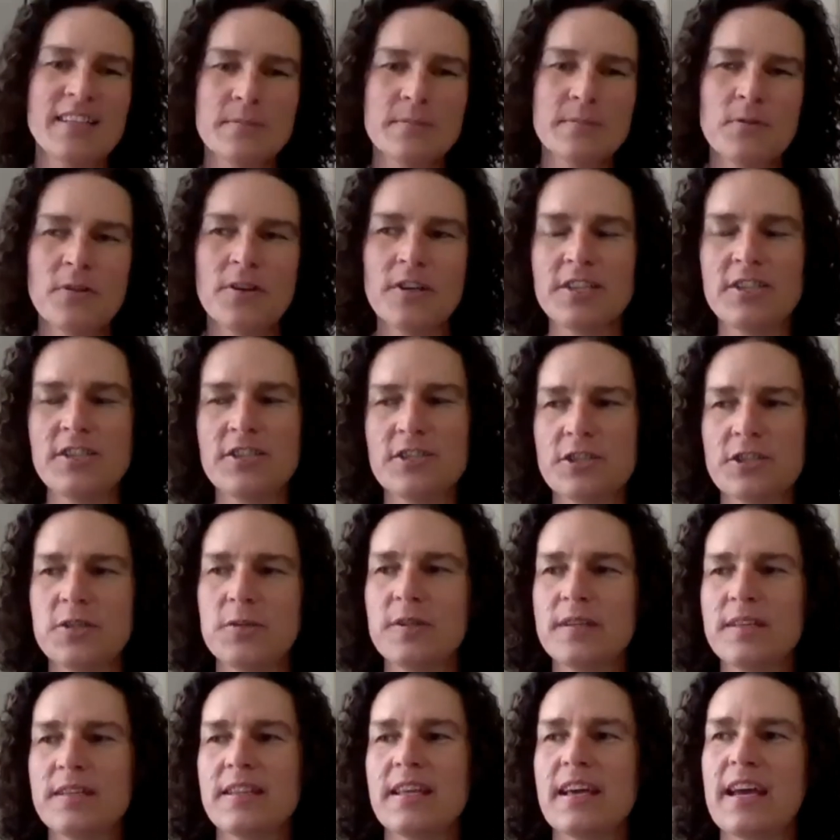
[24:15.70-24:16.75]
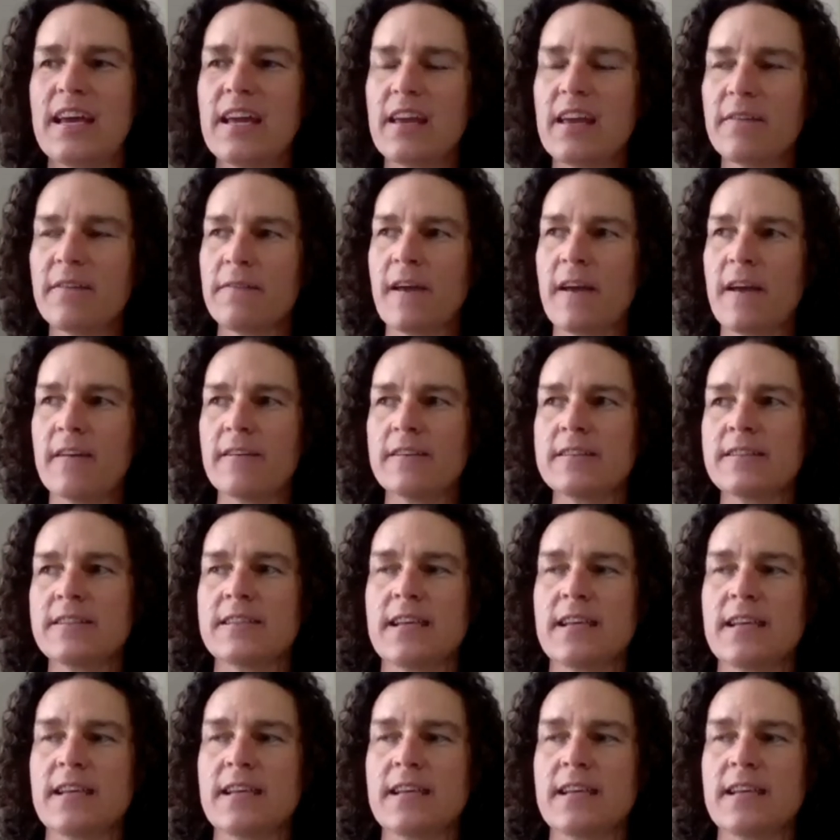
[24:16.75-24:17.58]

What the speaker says: has more to do with like that